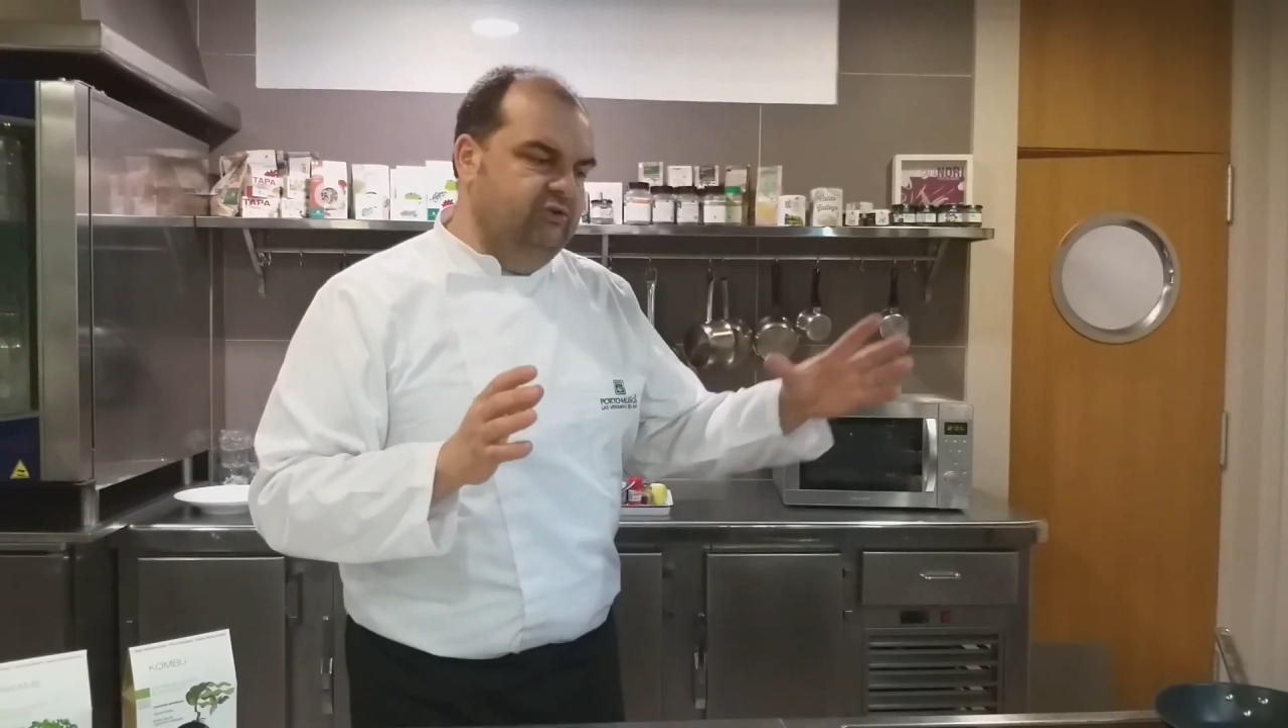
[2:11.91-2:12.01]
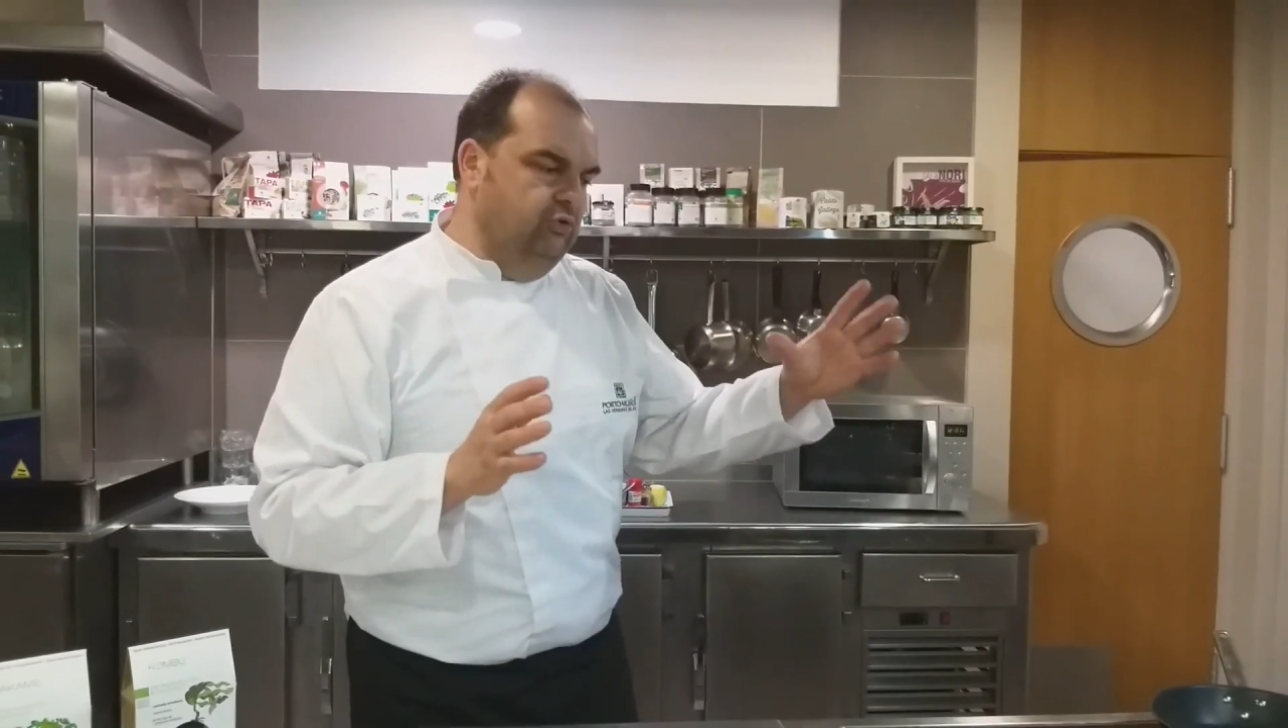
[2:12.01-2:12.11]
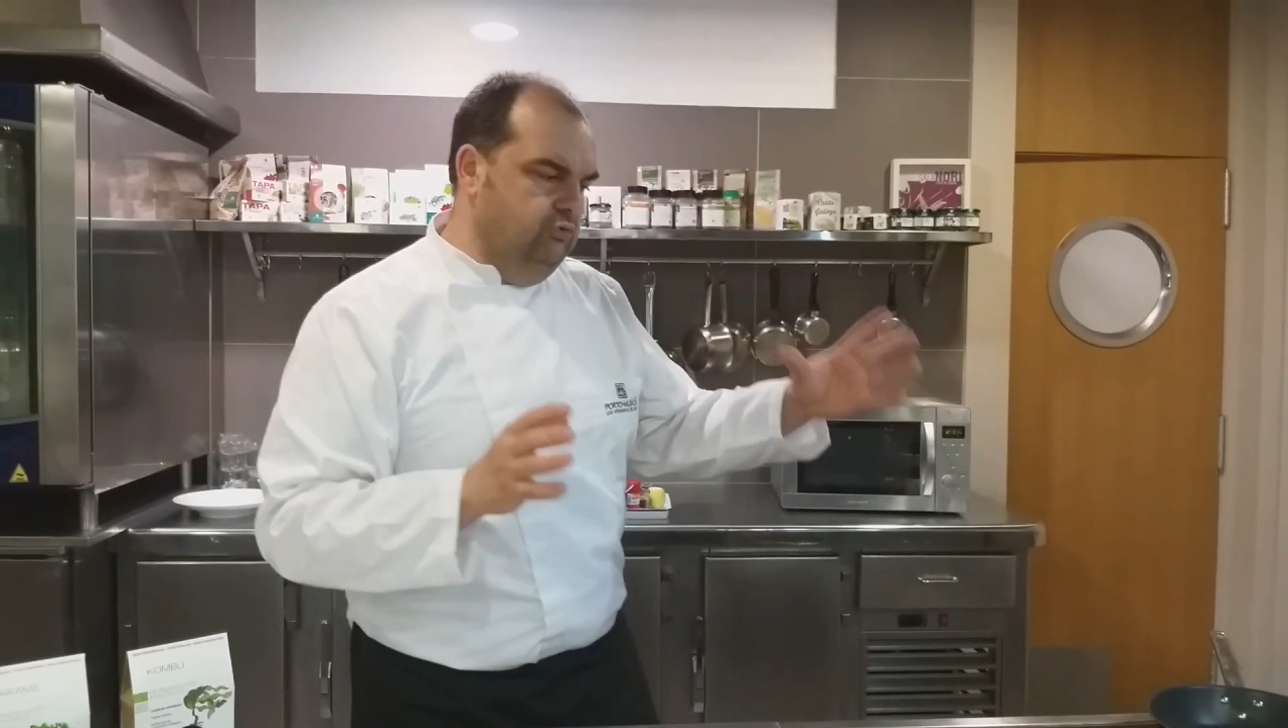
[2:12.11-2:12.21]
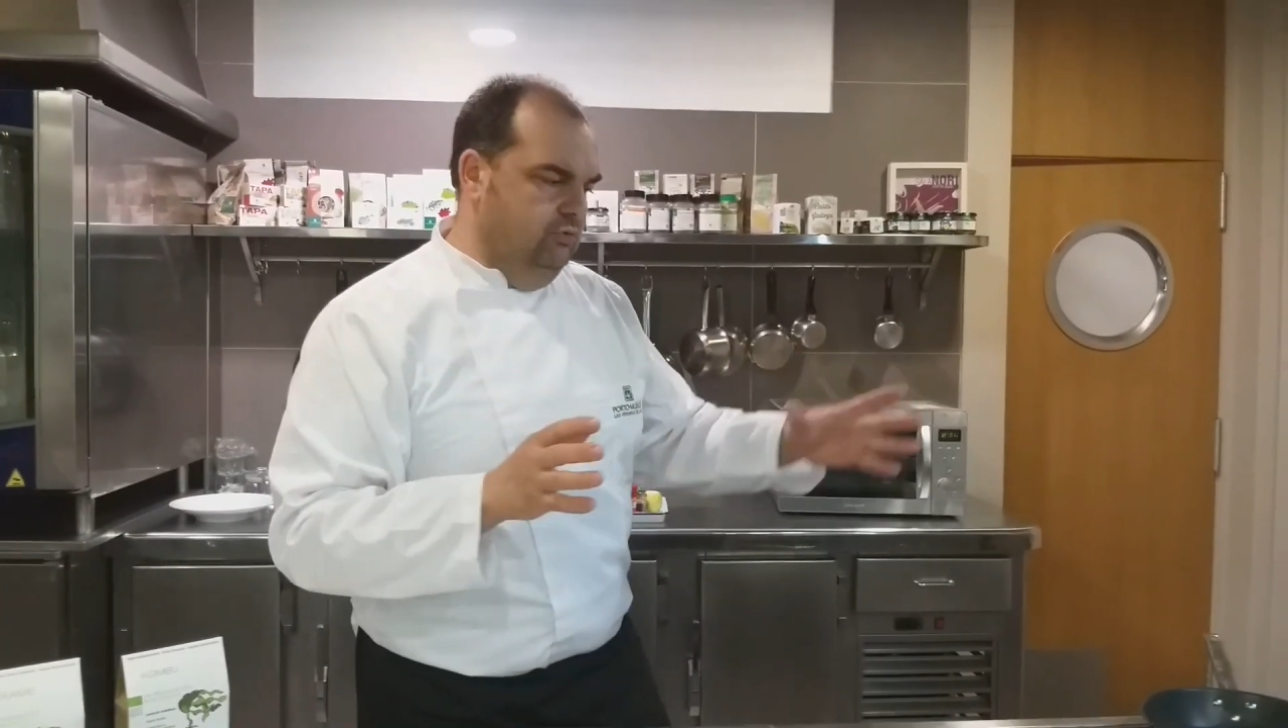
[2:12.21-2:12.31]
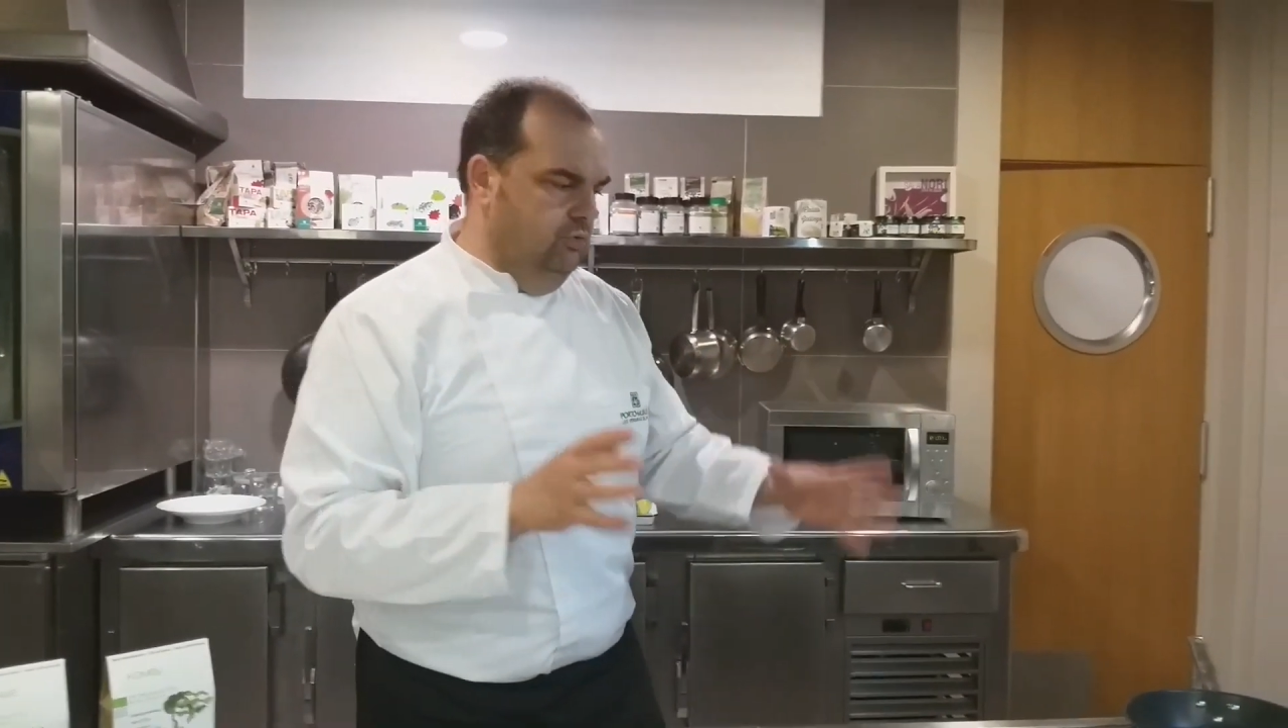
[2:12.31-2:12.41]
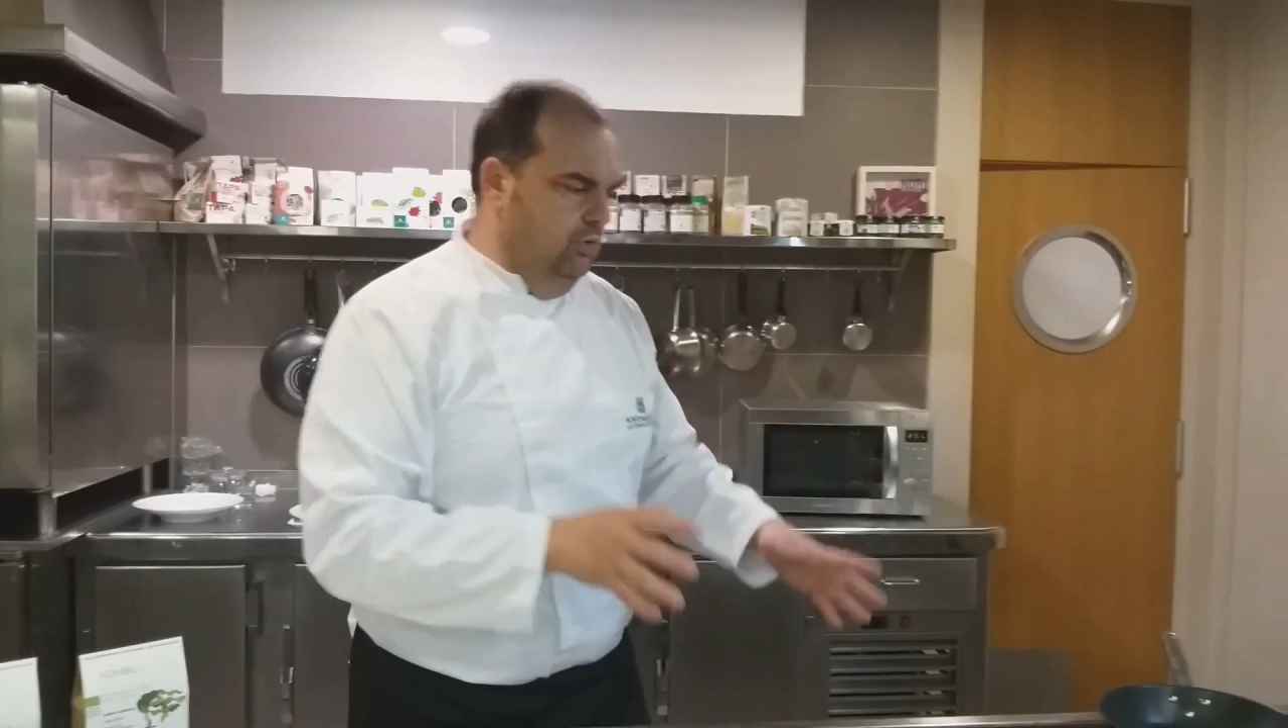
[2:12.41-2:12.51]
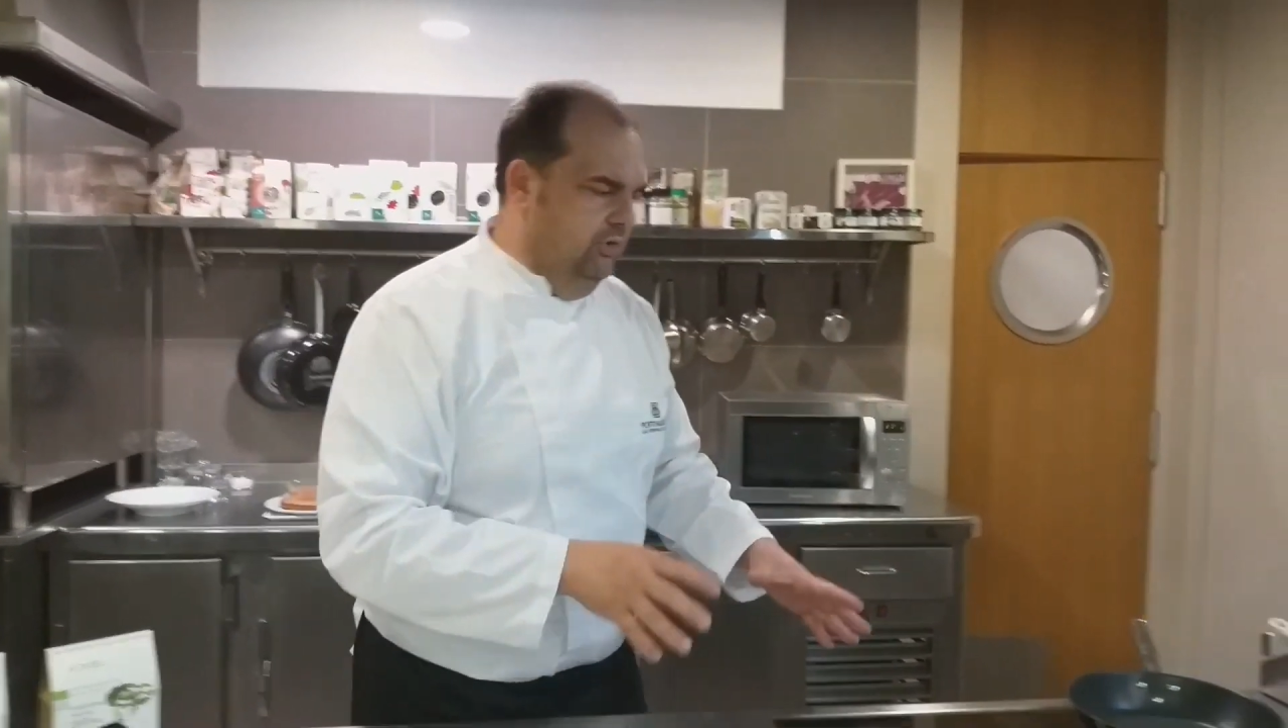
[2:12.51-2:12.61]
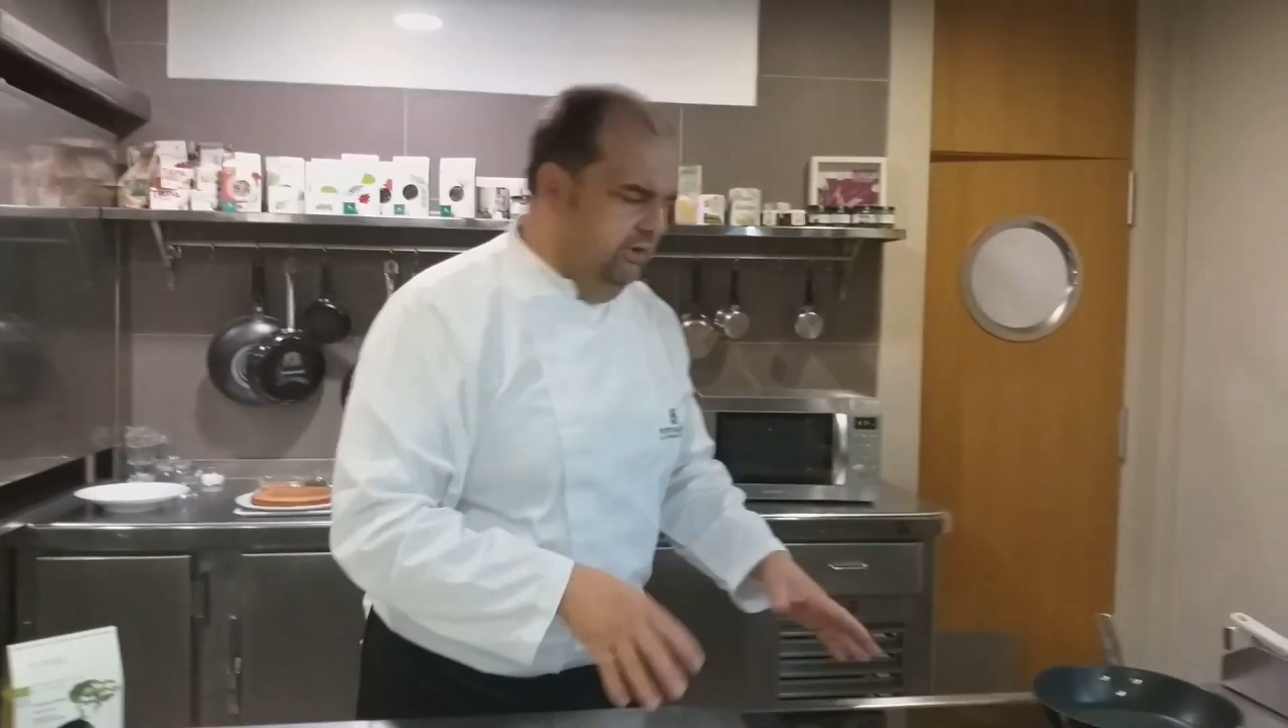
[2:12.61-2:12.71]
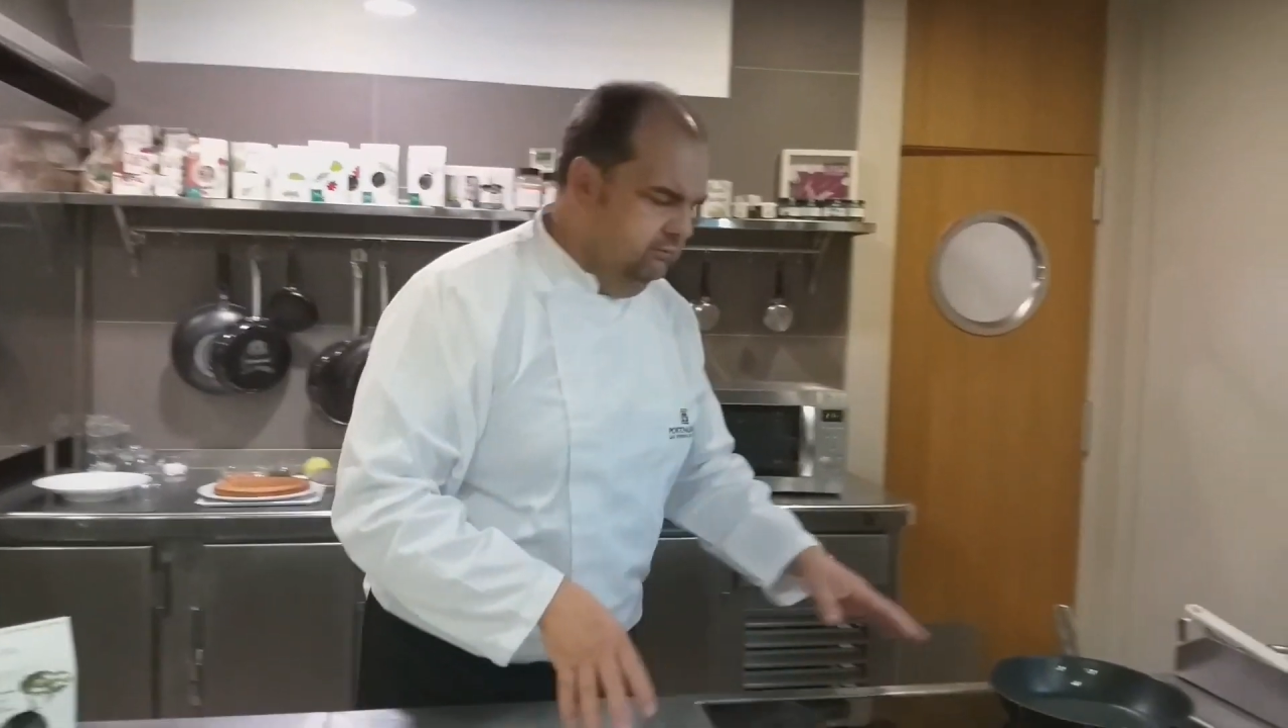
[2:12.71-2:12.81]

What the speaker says: to cook.